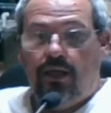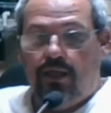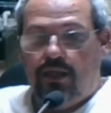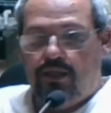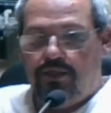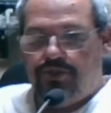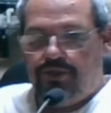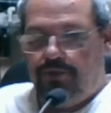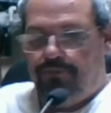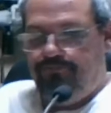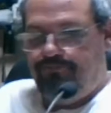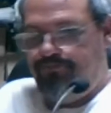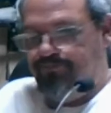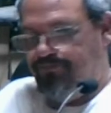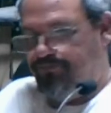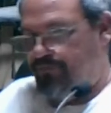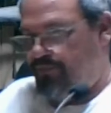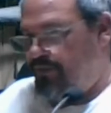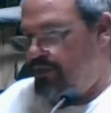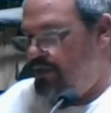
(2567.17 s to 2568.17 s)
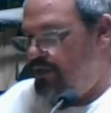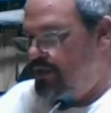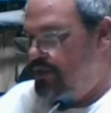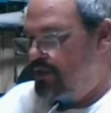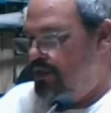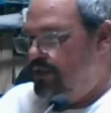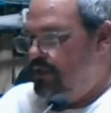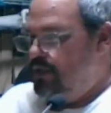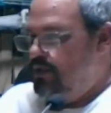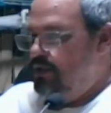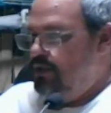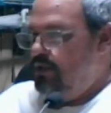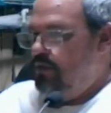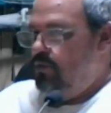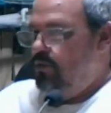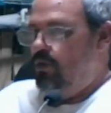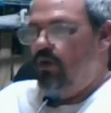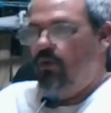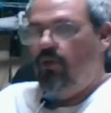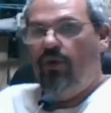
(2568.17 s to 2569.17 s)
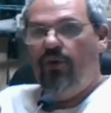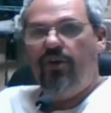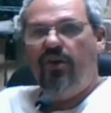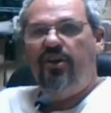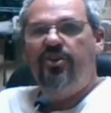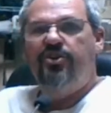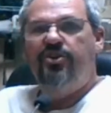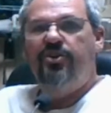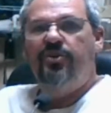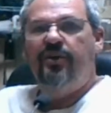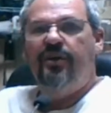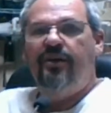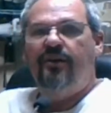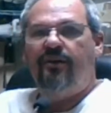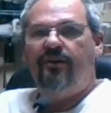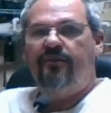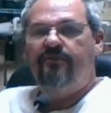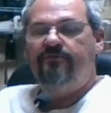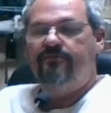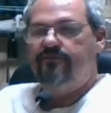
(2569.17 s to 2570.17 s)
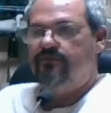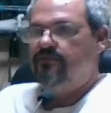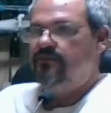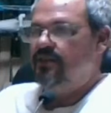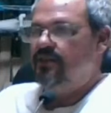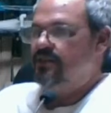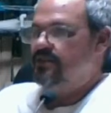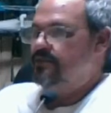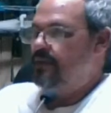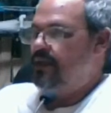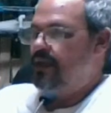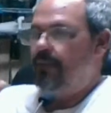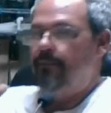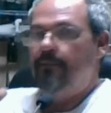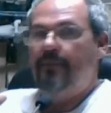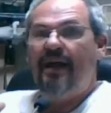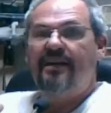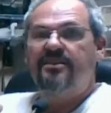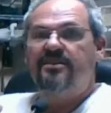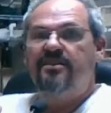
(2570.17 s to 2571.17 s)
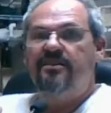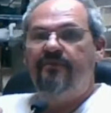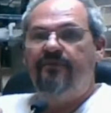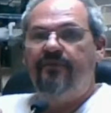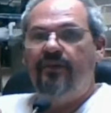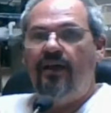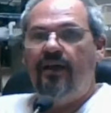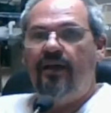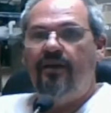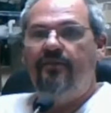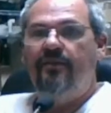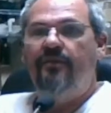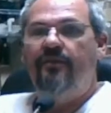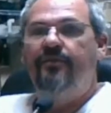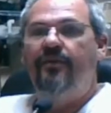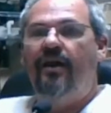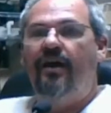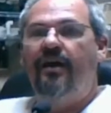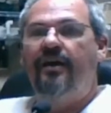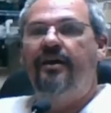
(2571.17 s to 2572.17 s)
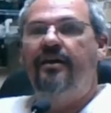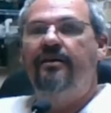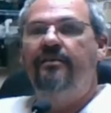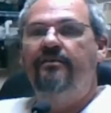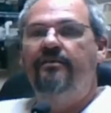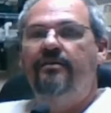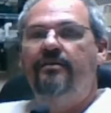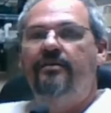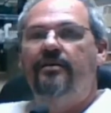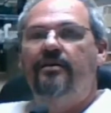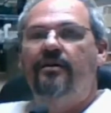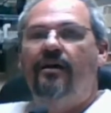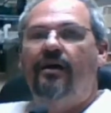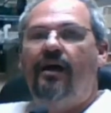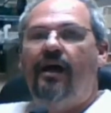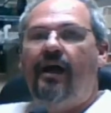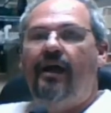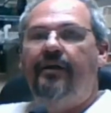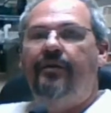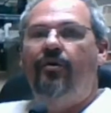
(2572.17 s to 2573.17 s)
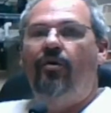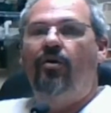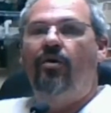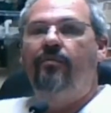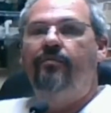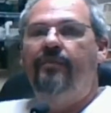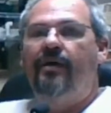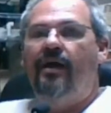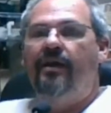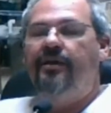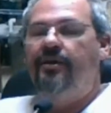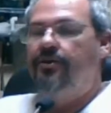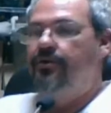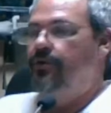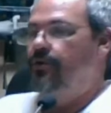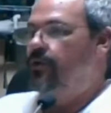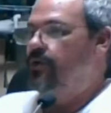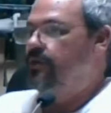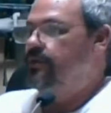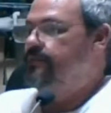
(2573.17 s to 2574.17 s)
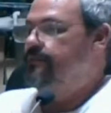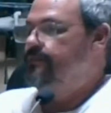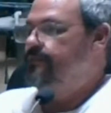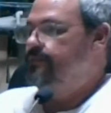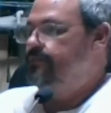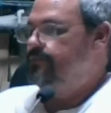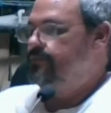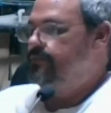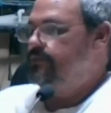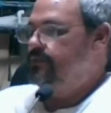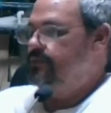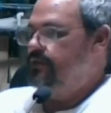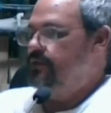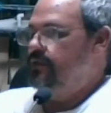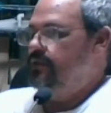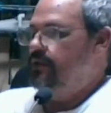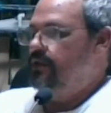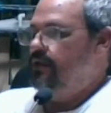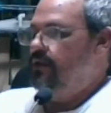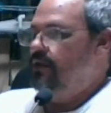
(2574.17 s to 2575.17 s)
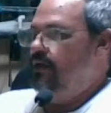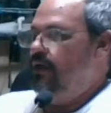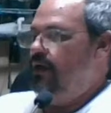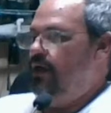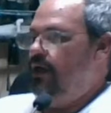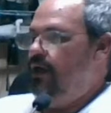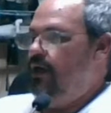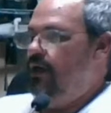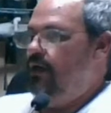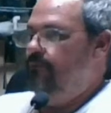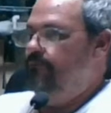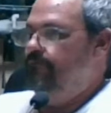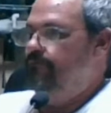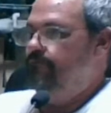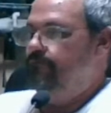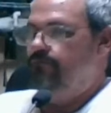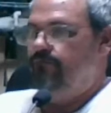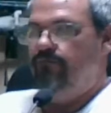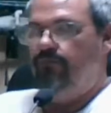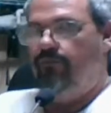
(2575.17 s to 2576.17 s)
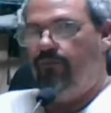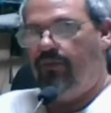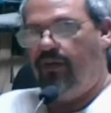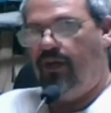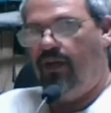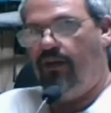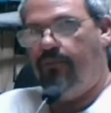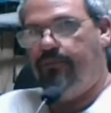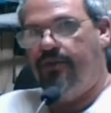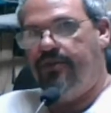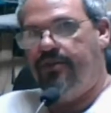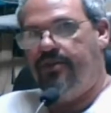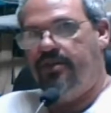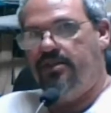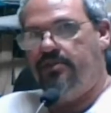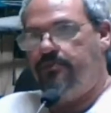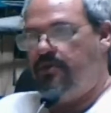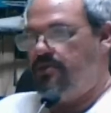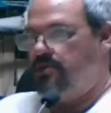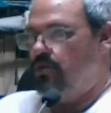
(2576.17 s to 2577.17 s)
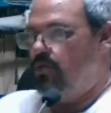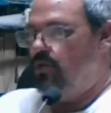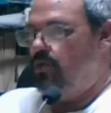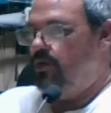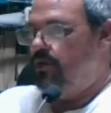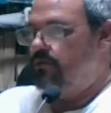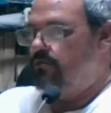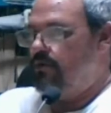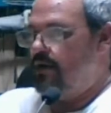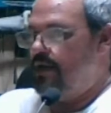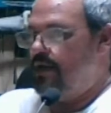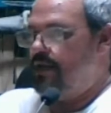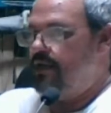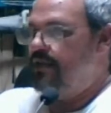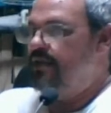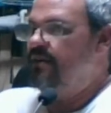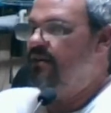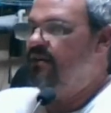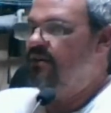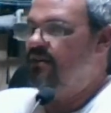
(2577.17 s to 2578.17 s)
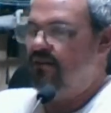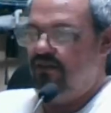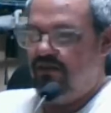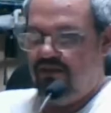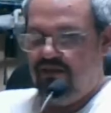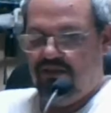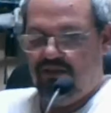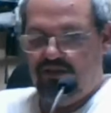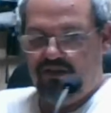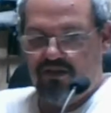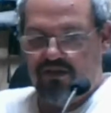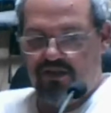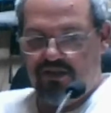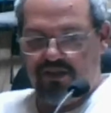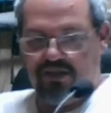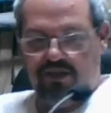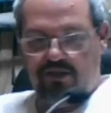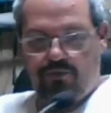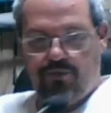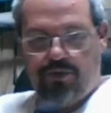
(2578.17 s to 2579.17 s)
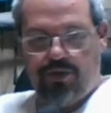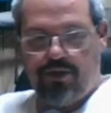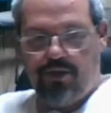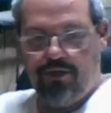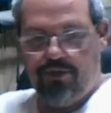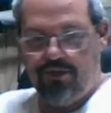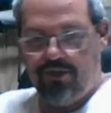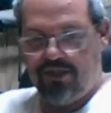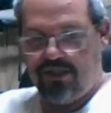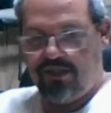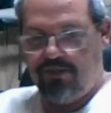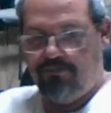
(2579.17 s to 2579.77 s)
So, what we're going to do here, let me get back to the flying. Hi, Norm. How you doing? Going to put this piece of wood right here and see if we glue this in